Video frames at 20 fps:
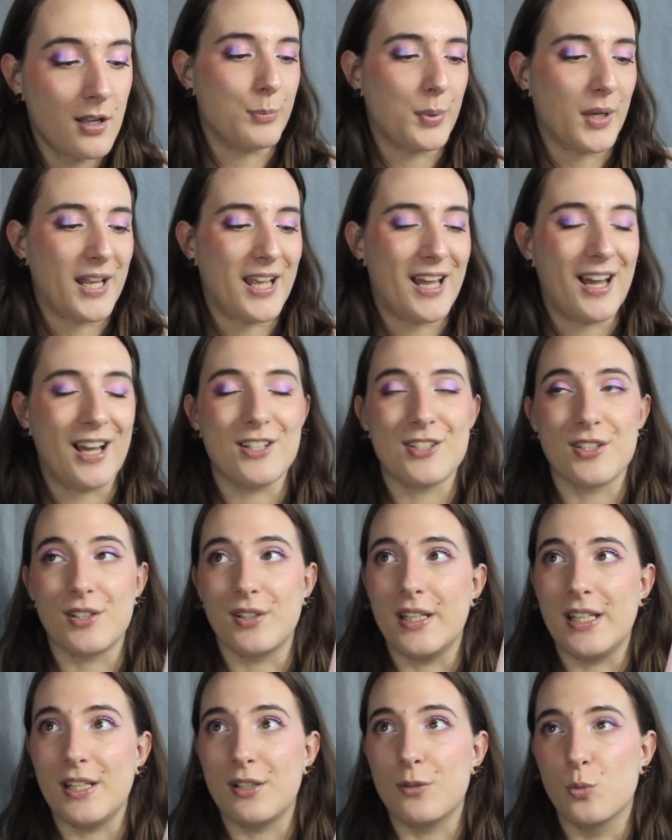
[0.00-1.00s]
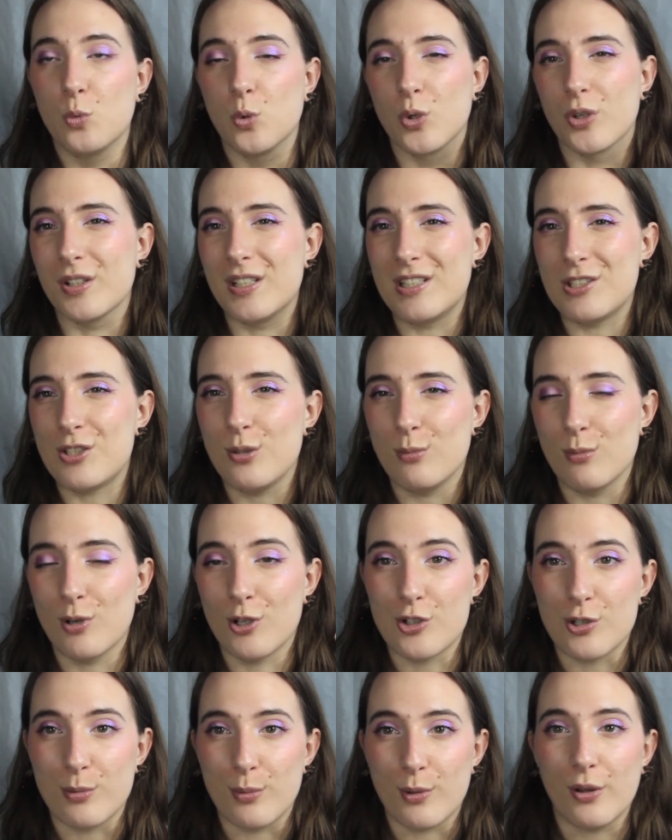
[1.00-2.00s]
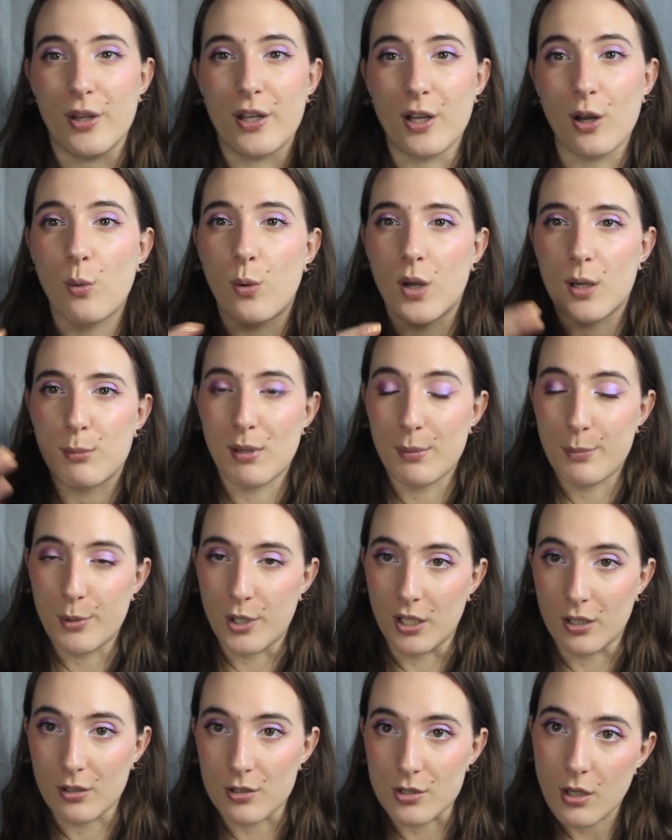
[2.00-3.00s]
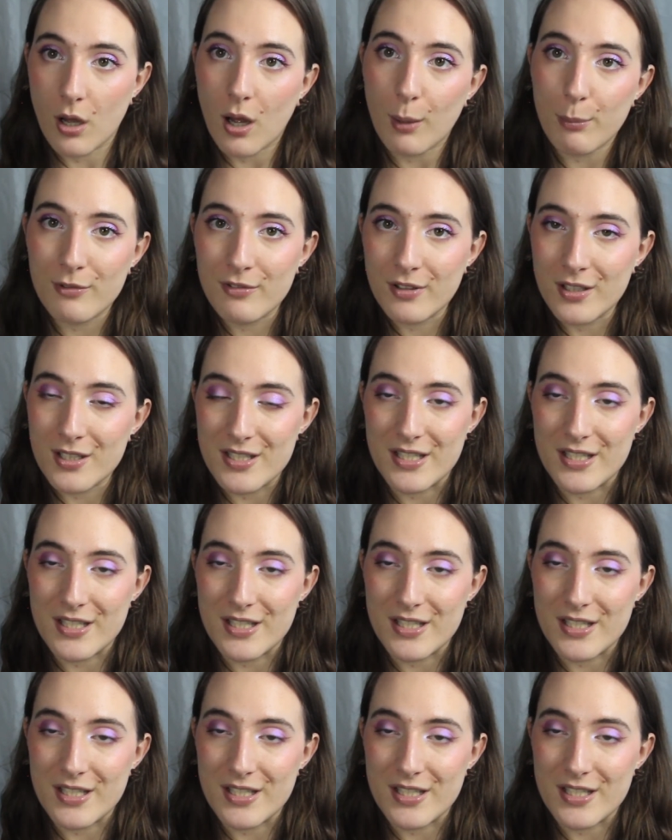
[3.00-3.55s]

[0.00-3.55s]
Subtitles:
but I had to like worry too much about like, oh, what am I putting on top of it?